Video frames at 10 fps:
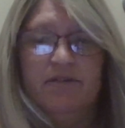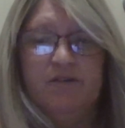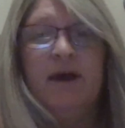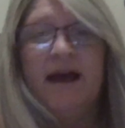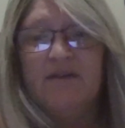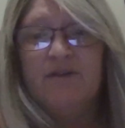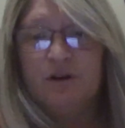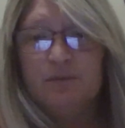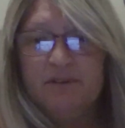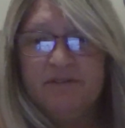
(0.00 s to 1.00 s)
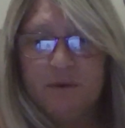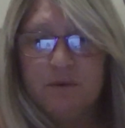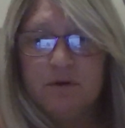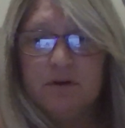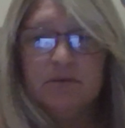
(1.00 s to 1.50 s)
If you have heard
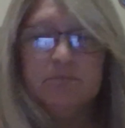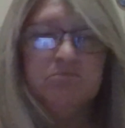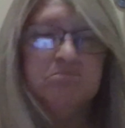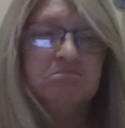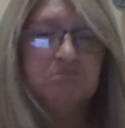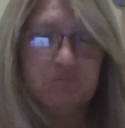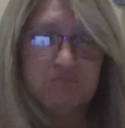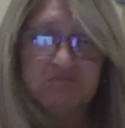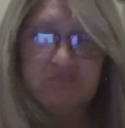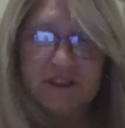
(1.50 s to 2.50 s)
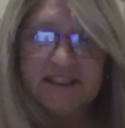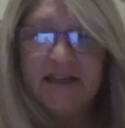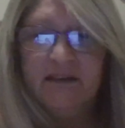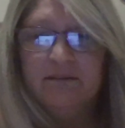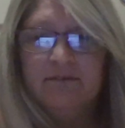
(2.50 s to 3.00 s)
before,
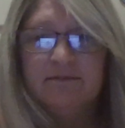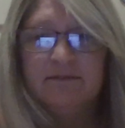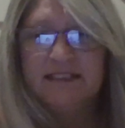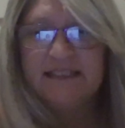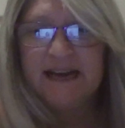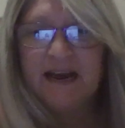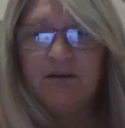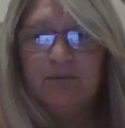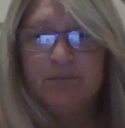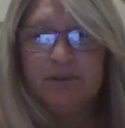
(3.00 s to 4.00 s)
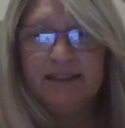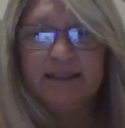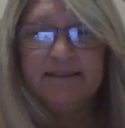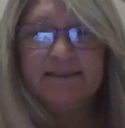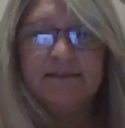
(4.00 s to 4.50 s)
sit and listen out,
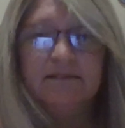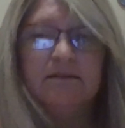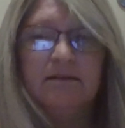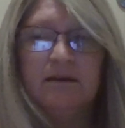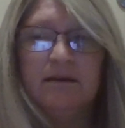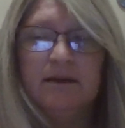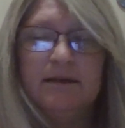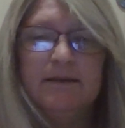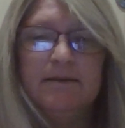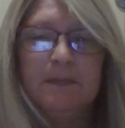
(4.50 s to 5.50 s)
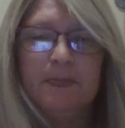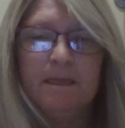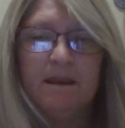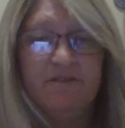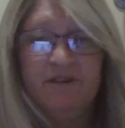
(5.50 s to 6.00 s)
please.
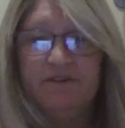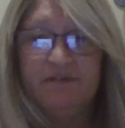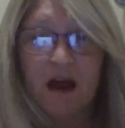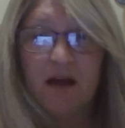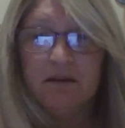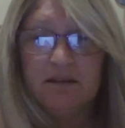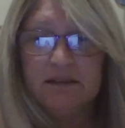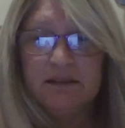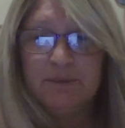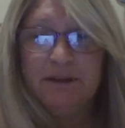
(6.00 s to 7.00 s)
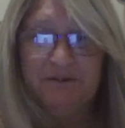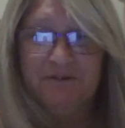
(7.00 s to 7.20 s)
If you've not listened